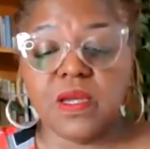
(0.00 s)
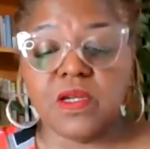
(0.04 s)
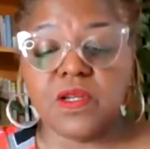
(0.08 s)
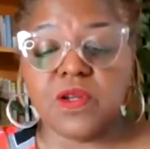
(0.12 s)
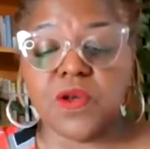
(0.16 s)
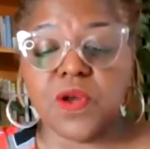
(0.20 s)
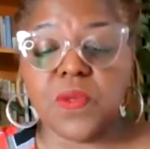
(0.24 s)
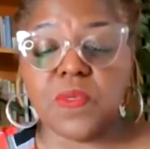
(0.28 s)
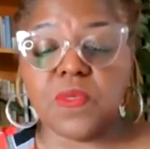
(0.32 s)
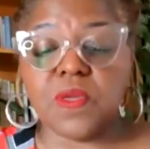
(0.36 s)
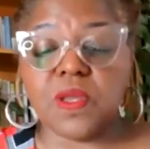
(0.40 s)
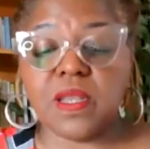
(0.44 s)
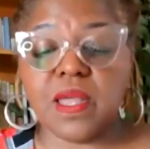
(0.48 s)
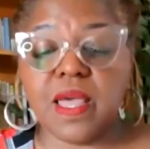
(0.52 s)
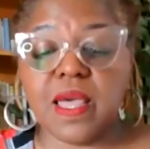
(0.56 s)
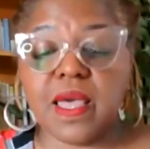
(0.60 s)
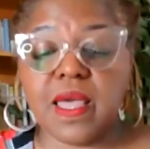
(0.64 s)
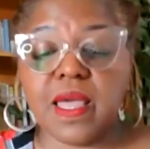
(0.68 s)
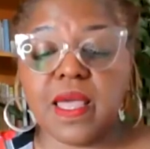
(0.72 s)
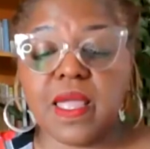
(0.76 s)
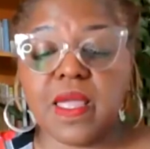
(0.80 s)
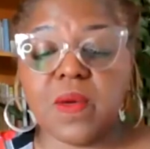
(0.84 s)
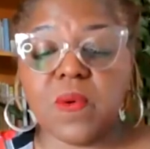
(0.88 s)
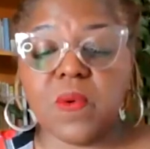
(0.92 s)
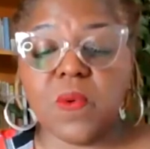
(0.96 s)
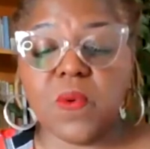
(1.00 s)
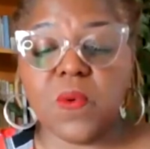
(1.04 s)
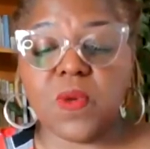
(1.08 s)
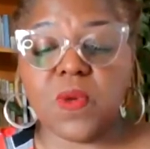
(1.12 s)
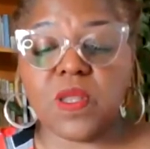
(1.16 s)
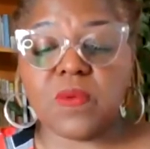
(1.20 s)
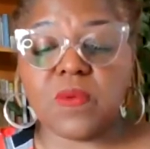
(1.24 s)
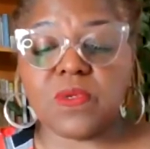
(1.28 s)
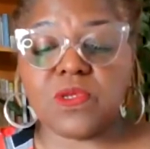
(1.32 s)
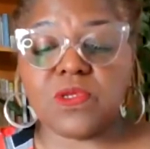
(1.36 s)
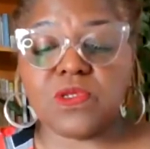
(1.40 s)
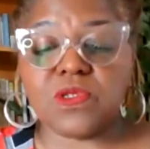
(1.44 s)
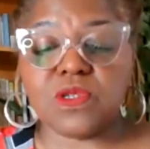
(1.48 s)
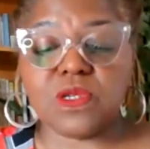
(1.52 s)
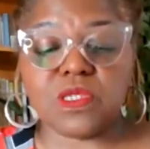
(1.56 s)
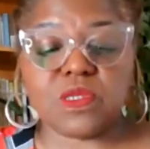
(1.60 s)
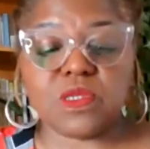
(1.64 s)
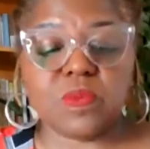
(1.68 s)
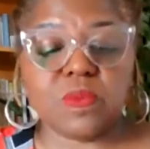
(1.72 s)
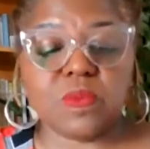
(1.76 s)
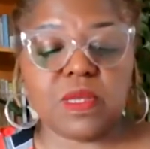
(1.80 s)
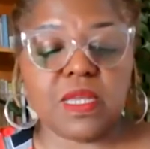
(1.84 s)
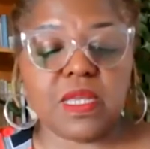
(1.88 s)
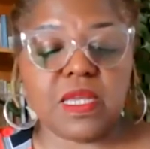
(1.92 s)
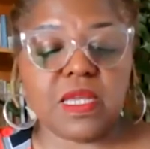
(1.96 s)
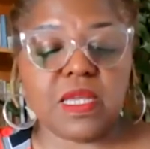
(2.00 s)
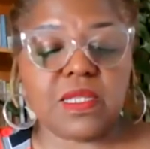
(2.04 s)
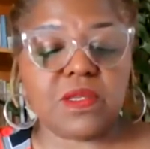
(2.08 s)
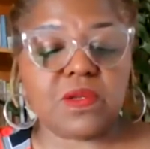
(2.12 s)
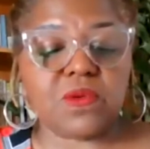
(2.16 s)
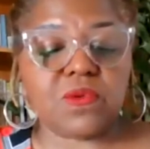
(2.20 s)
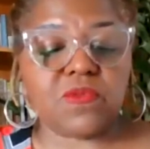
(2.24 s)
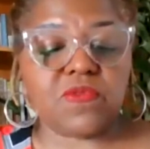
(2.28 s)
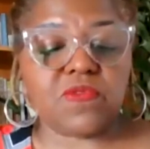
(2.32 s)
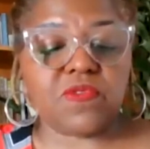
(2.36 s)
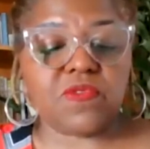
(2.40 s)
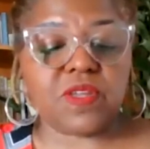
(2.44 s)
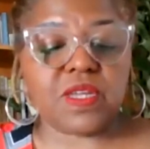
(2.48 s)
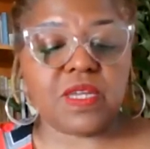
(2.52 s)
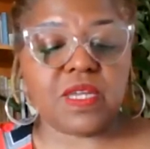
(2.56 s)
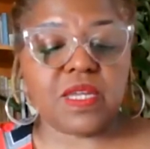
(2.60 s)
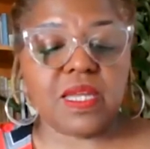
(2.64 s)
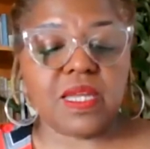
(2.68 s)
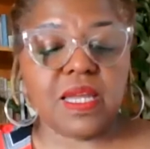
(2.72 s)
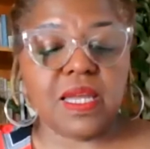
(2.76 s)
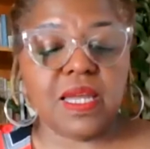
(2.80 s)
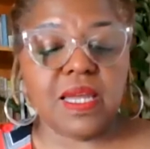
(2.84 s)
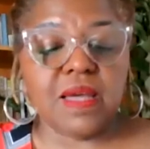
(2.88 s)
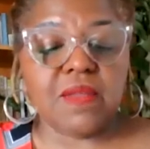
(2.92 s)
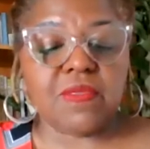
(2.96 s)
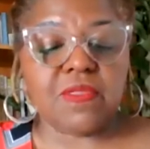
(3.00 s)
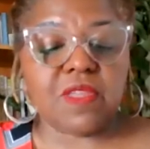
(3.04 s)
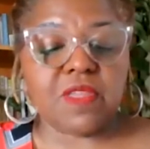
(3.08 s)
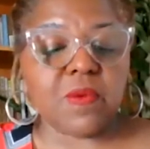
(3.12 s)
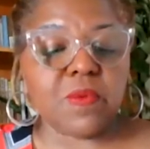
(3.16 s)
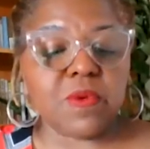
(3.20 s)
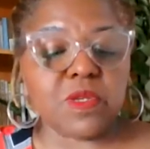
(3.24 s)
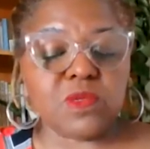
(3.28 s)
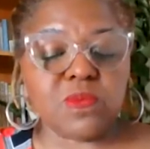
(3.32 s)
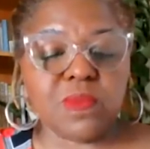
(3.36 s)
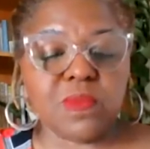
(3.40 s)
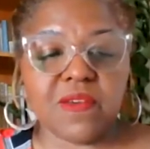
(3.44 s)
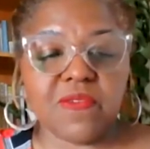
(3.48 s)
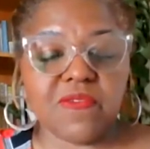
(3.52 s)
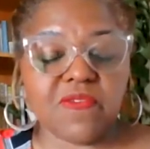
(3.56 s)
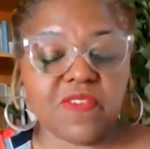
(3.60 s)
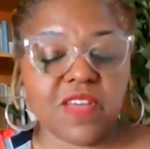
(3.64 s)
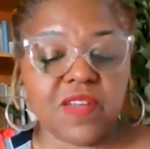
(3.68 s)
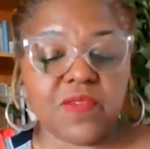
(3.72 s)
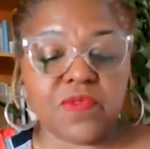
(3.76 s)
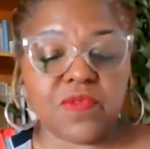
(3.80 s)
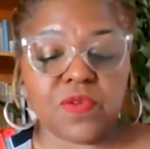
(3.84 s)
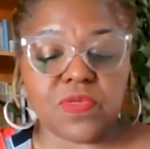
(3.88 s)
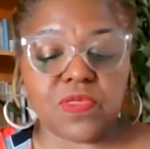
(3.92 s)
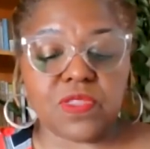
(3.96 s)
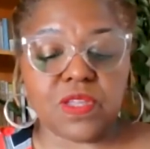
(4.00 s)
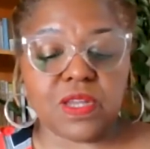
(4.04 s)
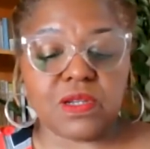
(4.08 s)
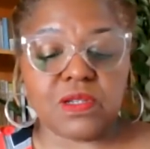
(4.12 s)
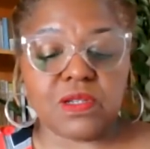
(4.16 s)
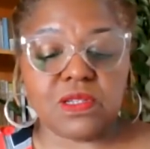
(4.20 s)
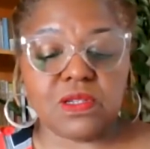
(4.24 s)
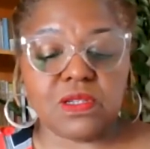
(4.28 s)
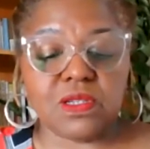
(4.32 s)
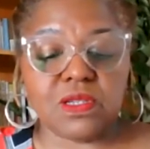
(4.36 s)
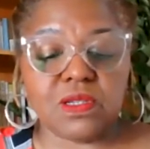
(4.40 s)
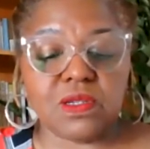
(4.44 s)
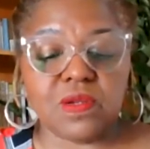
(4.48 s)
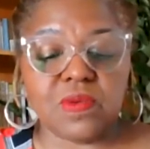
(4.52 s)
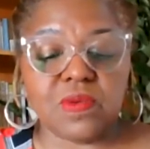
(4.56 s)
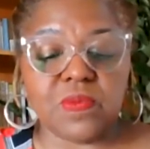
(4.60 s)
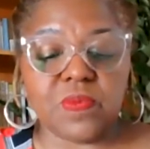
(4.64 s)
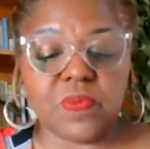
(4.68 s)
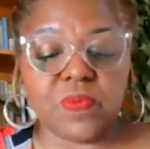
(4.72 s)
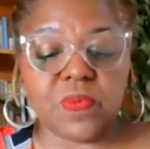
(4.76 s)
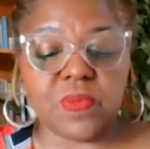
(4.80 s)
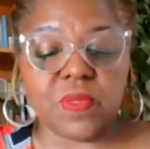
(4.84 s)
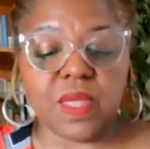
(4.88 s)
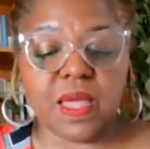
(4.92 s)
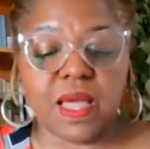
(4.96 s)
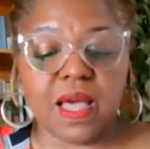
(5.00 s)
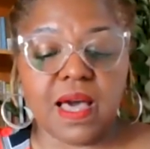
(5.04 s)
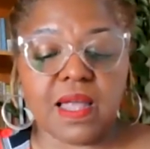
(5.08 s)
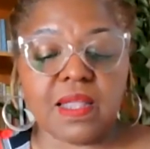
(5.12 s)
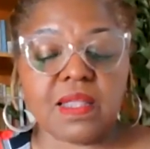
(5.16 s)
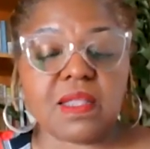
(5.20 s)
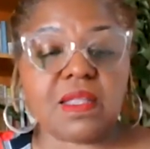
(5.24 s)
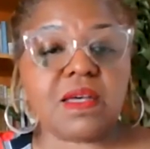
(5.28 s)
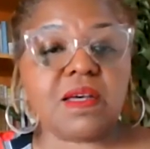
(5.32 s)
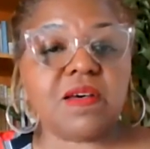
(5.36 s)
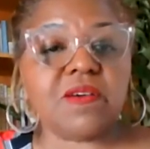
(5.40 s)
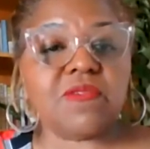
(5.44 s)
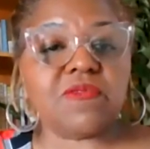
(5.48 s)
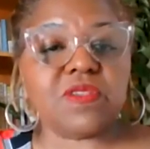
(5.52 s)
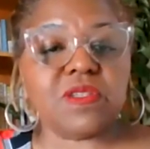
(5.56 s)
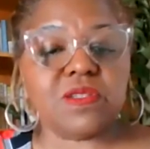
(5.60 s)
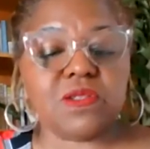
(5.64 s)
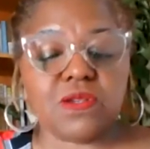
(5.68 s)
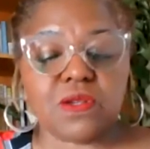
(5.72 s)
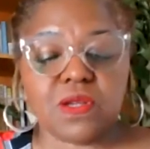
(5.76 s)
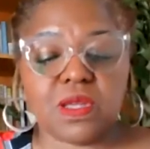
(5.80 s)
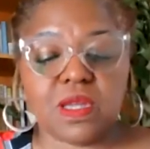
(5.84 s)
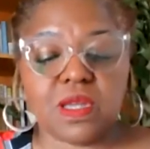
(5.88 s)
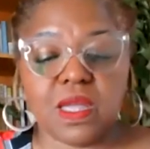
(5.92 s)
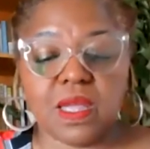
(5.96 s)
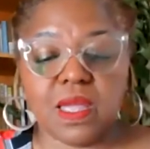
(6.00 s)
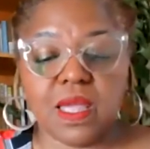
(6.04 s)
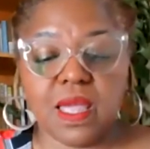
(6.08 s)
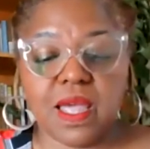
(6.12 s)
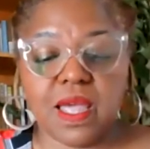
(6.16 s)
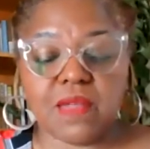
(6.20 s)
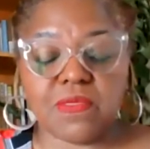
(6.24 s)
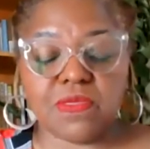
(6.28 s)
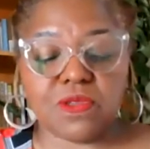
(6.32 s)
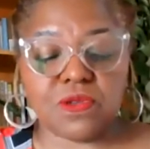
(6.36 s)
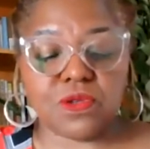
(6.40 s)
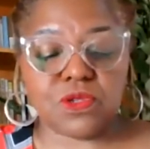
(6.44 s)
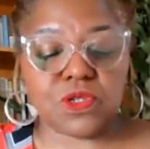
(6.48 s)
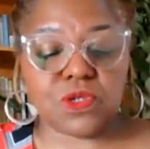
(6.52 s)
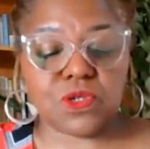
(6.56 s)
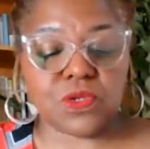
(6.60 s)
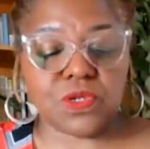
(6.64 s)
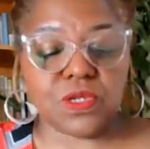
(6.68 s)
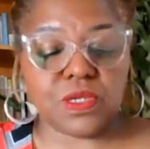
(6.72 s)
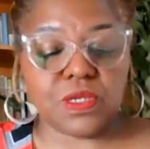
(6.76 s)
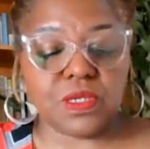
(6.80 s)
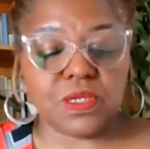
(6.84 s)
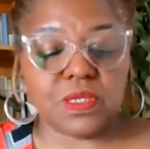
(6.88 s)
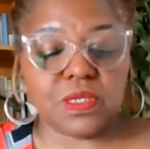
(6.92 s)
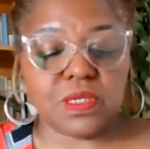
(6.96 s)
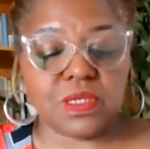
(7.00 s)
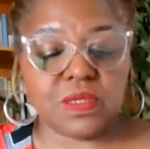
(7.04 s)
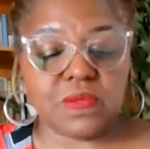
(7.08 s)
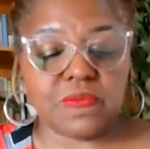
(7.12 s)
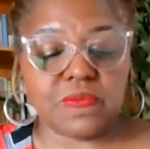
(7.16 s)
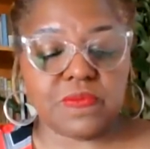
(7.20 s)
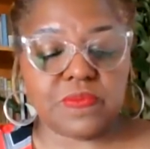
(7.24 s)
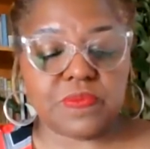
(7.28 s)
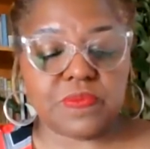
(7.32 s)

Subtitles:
During the day, when it was just me and little V, that was my favorite thing to do. I loved looking at the trees.